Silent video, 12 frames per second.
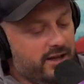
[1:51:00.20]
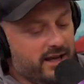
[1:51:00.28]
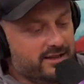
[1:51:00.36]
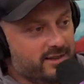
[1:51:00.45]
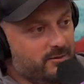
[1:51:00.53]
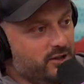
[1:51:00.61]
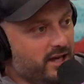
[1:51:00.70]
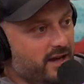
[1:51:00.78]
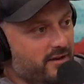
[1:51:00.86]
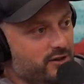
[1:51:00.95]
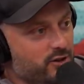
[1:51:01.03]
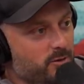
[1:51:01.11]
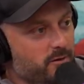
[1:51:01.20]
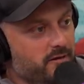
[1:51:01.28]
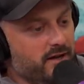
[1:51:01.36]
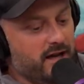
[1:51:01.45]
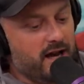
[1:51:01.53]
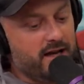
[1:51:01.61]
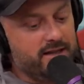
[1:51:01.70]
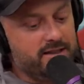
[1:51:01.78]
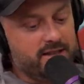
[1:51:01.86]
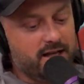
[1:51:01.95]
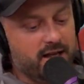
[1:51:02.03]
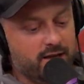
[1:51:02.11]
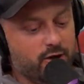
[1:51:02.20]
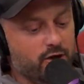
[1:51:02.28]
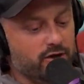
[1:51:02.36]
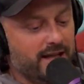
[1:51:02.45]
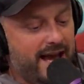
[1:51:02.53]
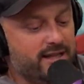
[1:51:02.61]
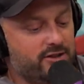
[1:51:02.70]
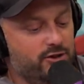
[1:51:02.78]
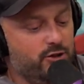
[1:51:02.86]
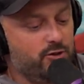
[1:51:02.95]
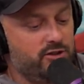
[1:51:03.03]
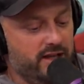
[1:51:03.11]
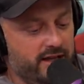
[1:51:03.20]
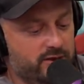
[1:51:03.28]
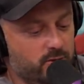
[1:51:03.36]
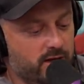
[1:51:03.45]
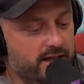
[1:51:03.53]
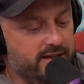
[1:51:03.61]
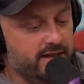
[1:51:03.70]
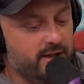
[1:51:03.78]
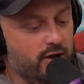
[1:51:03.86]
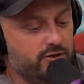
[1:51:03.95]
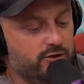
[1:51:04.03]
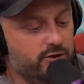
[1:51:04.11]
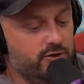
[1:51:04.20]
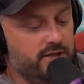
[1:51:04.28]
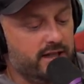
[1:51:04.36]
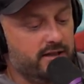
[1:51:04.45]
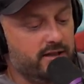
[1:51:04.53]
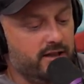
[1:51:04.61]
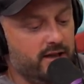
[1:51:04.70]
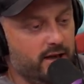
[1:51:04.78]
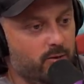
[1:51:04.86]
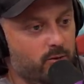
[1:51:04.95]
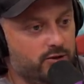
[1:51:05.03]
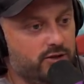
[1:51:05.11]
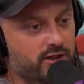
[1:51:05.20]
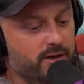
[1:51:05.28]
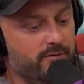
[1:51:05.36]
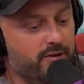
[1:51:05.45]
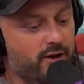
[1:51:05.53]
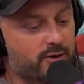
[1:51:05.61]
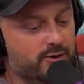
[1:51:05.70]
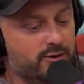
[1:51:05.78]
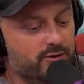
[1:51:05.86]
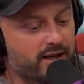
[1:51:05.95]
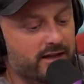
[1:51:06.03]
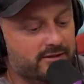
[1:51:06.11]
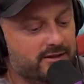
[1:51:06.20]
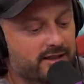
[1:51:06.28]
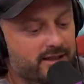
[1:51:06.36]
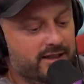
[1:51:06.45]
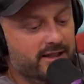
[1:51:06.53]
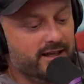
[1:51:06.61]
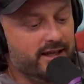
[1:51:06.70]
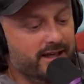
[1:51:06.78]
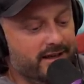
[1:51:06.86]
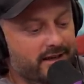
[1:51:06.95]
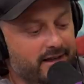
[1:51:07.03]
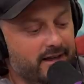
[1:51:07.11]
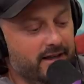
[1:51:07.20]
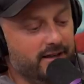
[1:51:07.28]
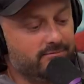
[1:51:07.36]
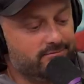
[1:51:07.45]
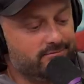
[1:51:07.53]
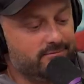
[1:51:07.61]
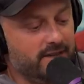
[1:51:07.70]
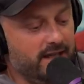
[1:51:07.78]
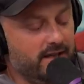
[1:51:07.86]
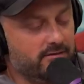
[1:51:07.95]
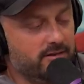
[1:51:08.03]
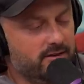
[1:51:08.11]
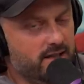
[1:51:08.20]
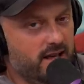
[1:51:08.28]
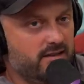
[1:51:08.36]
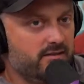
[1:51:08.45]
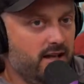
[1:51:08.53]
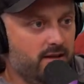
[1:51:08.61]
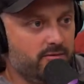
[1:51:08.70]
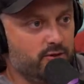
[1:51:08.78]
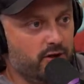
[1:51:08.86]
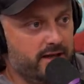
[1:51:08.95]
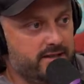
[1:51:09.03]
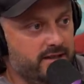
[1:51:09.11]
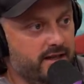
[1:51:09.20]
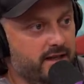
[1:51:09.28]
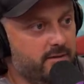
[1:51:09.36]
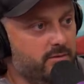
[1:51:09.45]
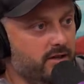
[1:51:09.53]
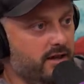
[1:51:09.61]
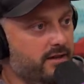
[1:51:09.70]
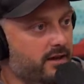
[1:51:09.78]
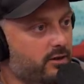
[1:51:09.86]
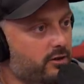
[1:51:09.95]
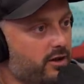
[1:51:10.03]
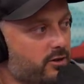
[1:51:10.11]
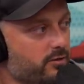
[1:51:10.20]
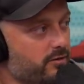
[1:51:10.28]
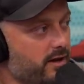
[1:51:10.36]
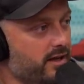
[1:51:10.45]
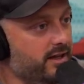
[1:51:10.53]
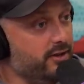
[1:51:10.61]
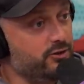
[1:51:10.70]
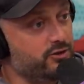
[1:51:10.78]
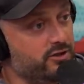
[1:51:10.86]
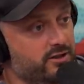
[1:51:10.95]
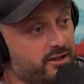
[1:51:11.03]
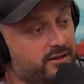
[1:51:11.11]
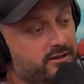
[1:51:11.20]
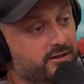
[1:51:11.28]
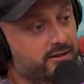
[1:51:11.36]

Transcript: you guys, come check out this new movie I got. It's called Last Tuesday. It's what I did all Tuesday, and I want you to come follow us around. And, yeah, it's kind of not a crazy day, but I think you guys will find it interesting.